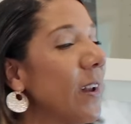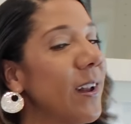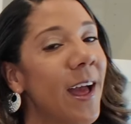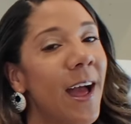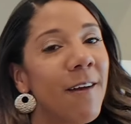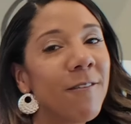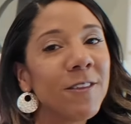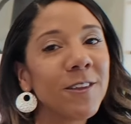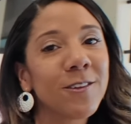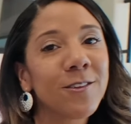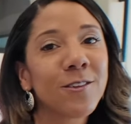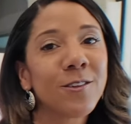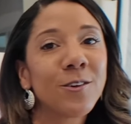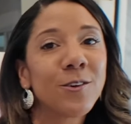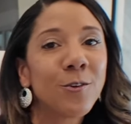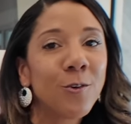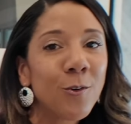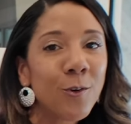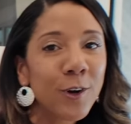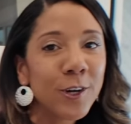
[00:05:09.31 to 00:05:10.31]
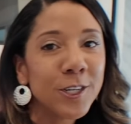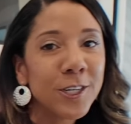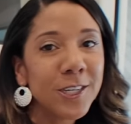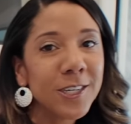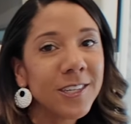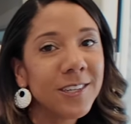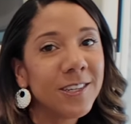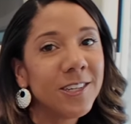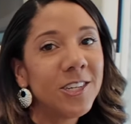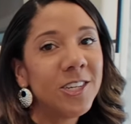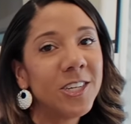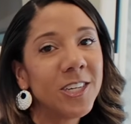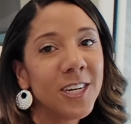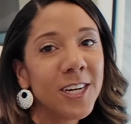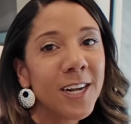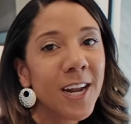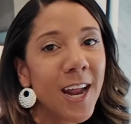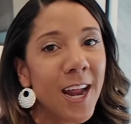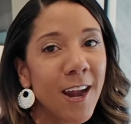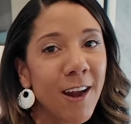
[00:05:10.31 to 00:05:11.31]
to have this gorgeous
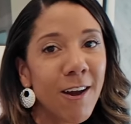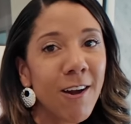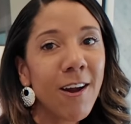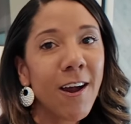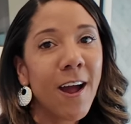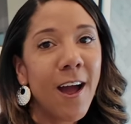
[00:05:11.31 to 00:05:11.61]
Gen-Air